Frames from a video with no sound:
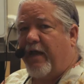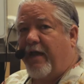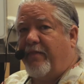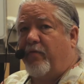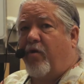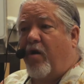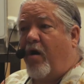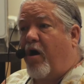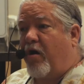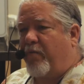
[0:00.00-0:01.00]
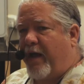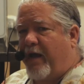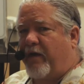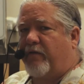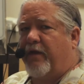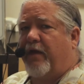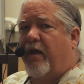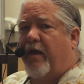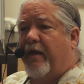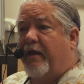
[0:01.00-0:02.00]
and they will automatically
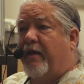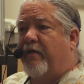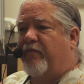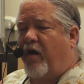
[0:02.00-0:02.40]
give